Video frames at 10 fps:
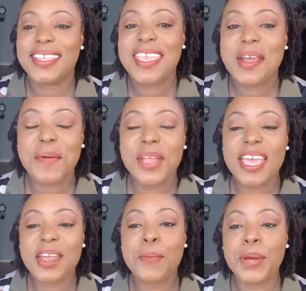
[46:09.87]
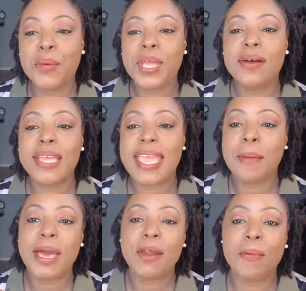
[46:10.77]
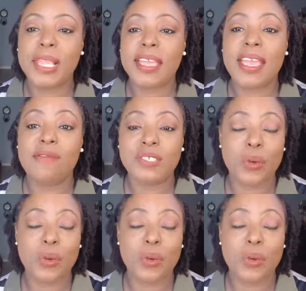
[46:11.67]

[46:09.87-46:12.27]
yeah, we're gonna camp out on Black Haven.